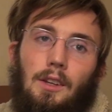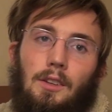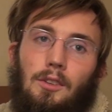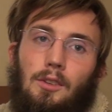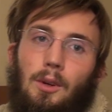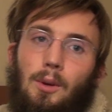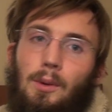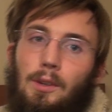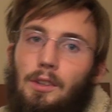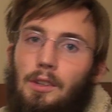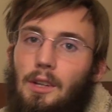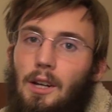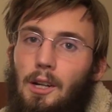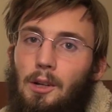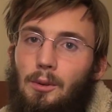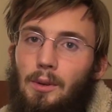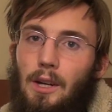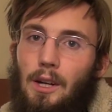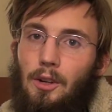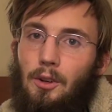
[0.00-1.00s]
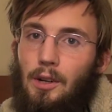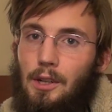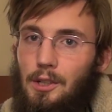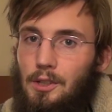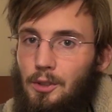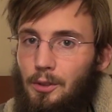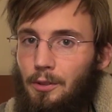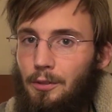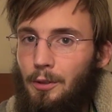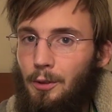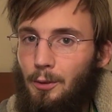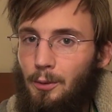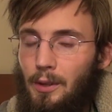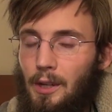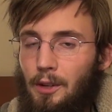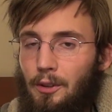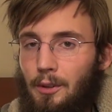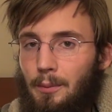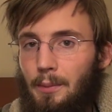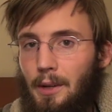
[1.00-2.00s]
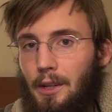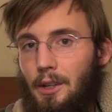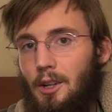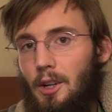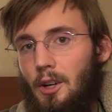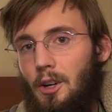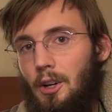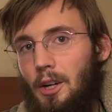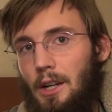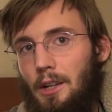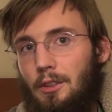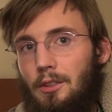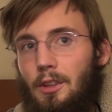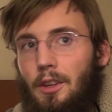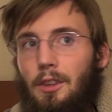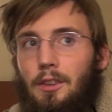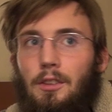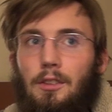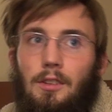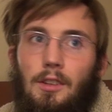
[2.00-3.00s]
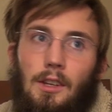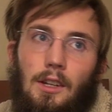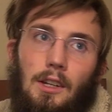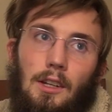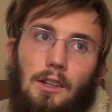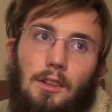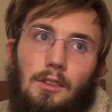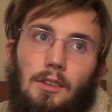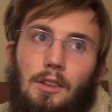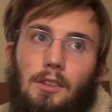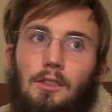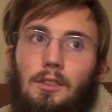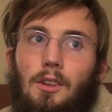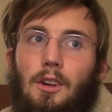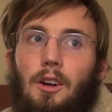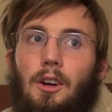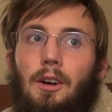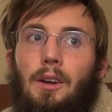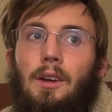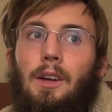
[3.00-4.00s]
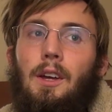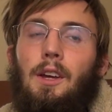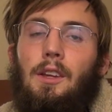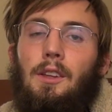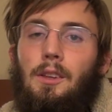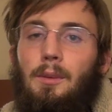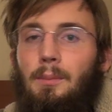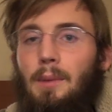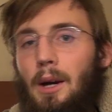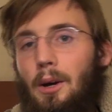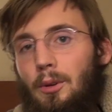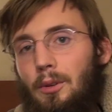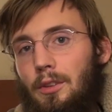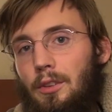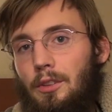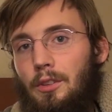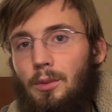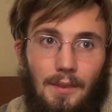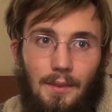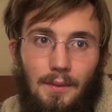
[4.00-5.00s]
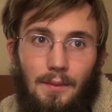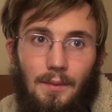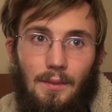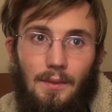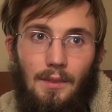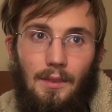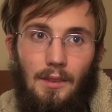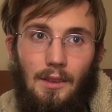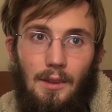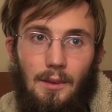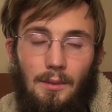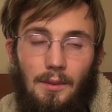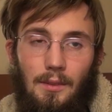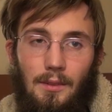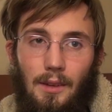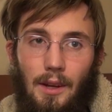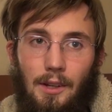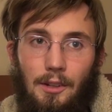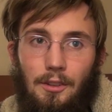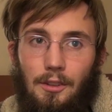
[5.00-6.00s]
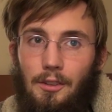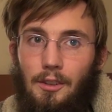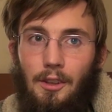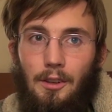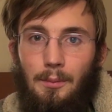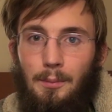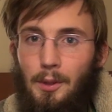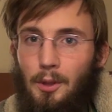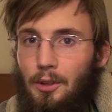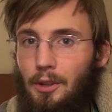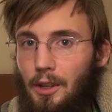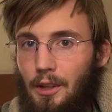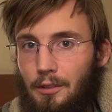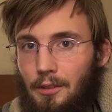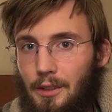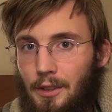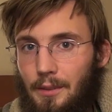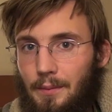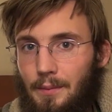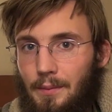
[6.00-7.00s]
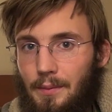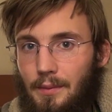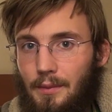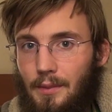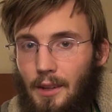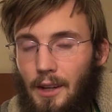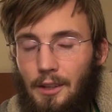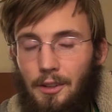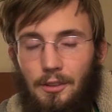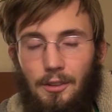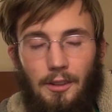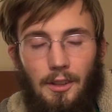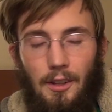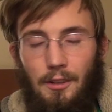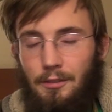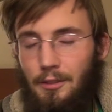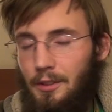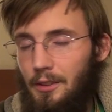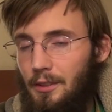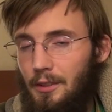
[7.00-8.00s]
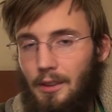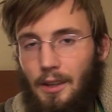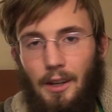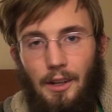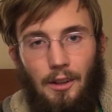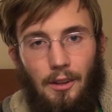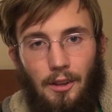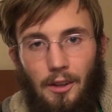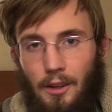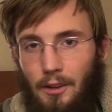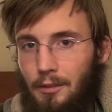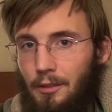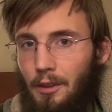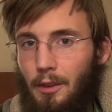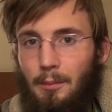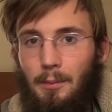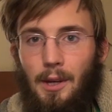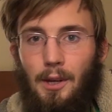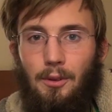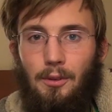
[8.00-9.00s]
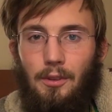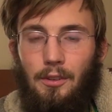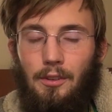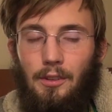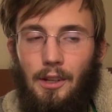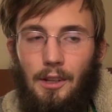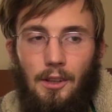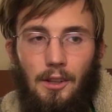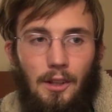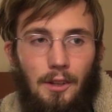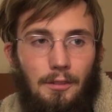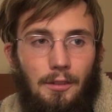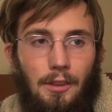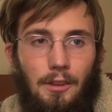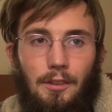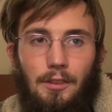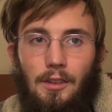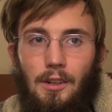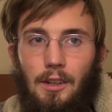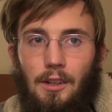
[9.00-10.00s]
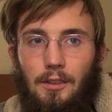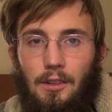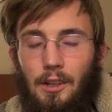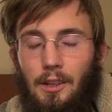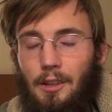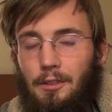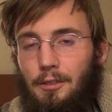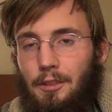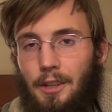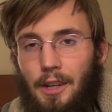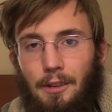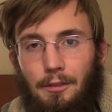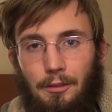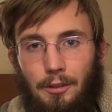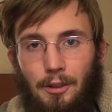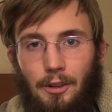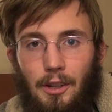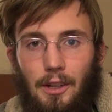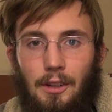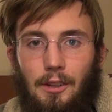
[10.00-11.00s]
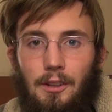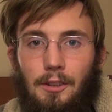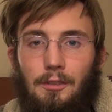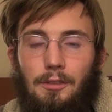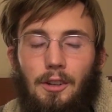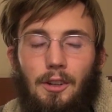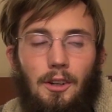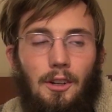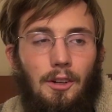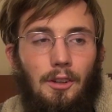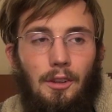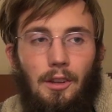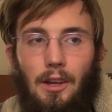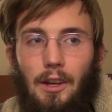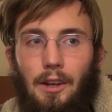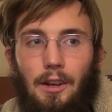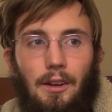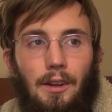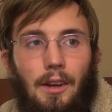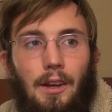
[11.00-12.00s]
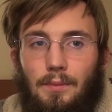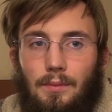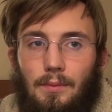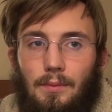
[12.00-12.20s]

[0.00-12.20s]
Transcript: So I went to Colorado. I drifted around in my car. I saw the cities, I saw the mountains the I just saw the beauty of it. I just loved I loved the mountains. I loved the cities. I loved Denver. I love all that.